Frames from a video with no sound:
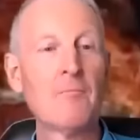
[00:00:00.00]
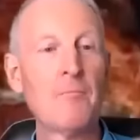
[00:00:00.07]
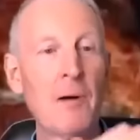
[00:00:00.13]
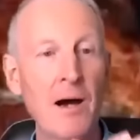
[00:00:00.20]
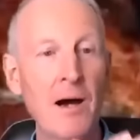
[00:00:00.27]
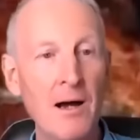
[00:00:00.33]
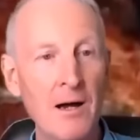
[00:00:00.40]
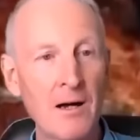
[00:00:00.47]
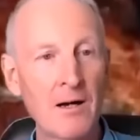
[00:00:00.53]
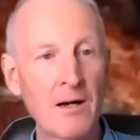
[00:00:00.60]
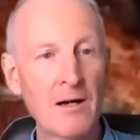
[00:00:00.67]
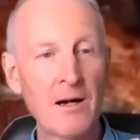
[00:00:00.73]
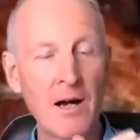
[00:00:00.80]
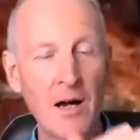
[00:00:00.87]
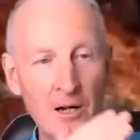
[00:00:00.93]
But
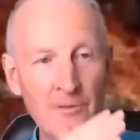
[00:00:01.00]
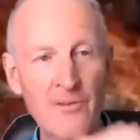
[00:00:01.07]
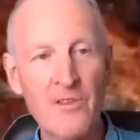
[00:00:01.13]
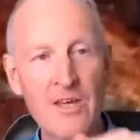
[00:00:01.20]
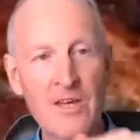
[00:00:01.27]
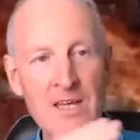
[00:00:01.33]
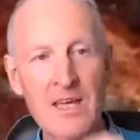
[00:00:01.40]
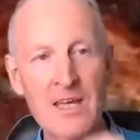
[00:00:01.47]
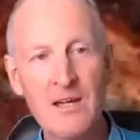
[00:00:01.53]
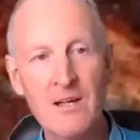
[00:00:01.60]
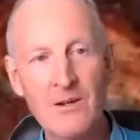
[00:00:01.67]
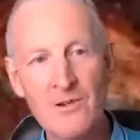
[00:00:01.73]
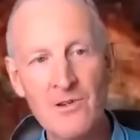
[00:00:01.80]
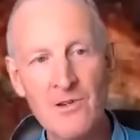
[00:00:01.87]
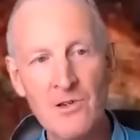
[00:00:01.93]
over the
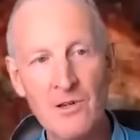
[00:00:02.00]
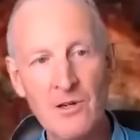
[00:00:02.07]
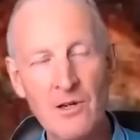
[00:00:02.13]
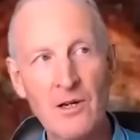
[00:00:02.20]
years,